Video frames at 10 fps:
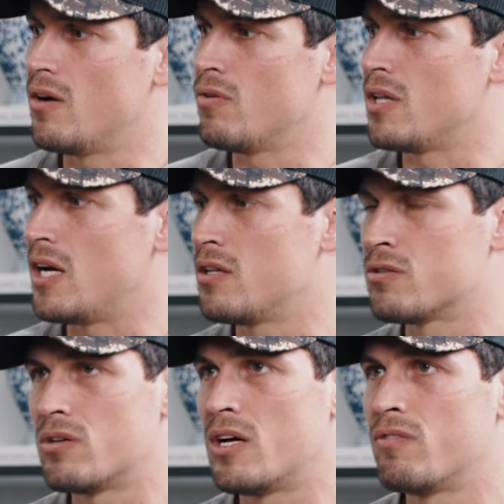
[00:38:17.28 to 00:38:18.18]
on the other
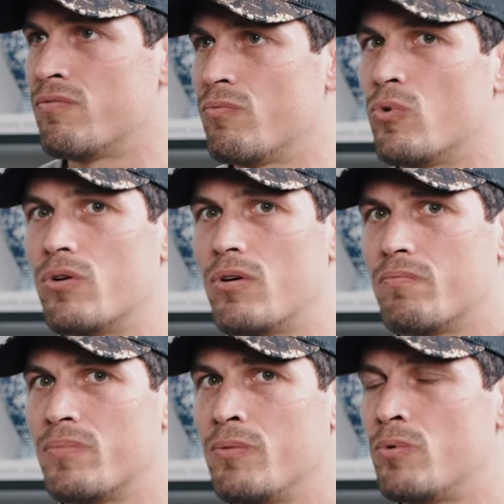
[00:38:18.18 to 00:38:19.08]
side of
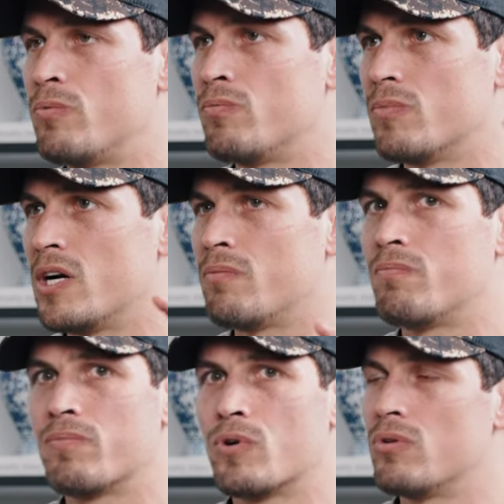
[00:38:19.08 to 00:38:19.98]
what people are
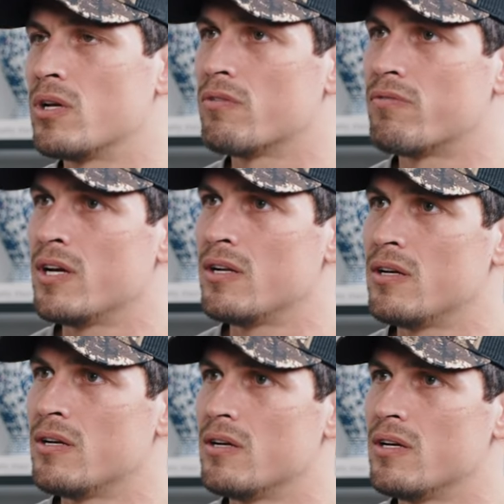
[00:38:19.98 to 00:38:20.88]
calling a
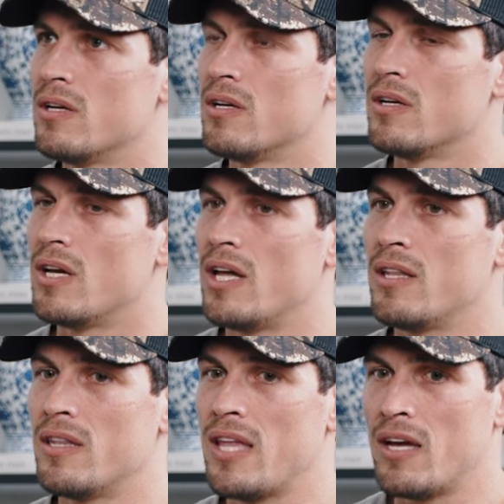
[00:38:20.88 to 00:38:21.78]
failure. Yeah.
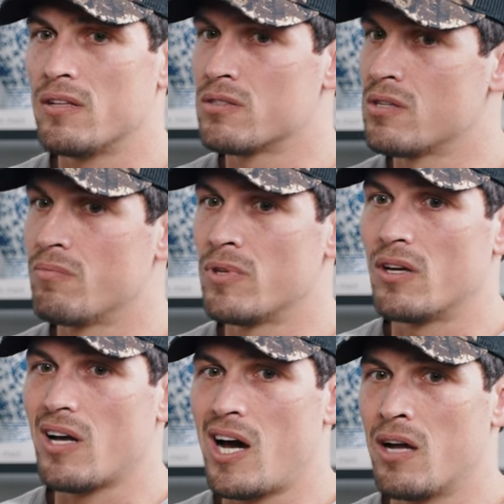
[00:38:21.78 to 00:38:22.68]
And that's
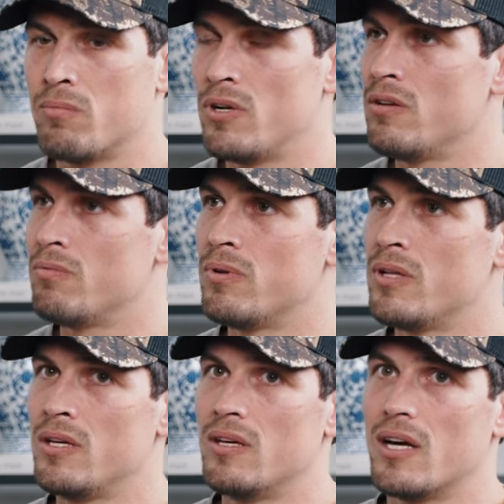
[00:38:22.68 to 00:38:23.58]
something
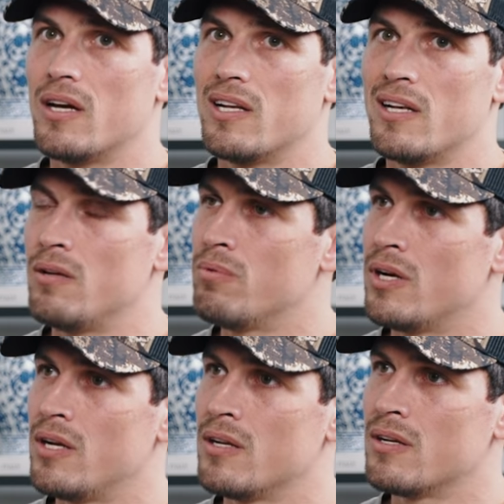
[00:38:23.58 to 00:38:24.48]
unbelievably
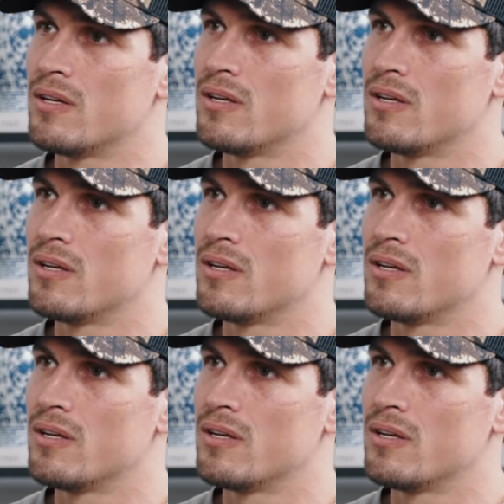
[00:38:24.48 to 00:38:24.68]
liberating.